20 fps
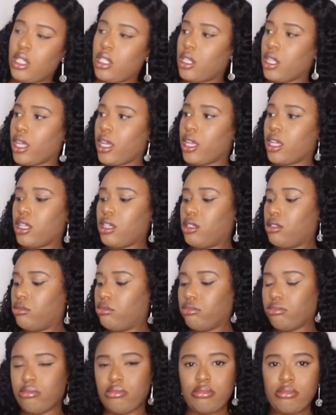Like,
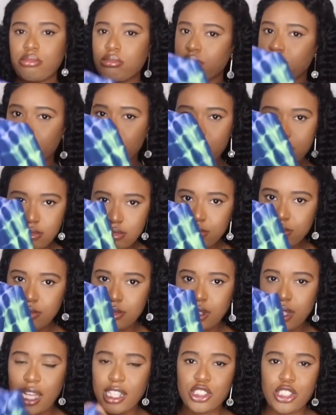
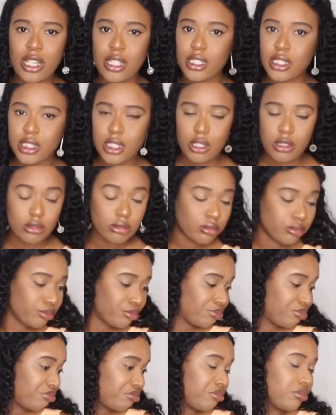I tried this on.
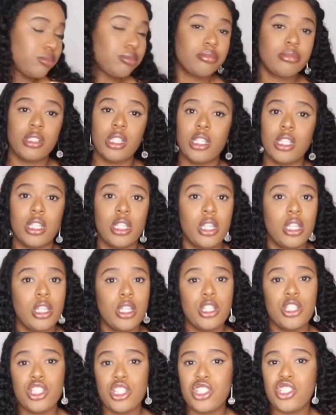
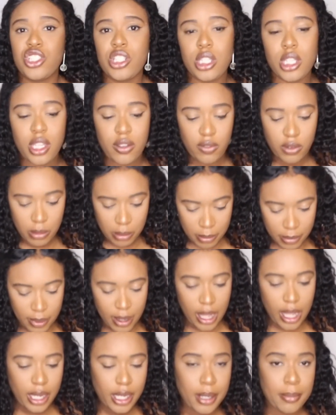She giving
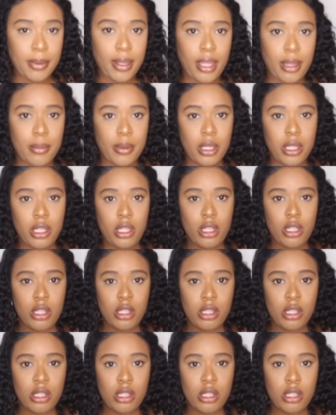body, baby.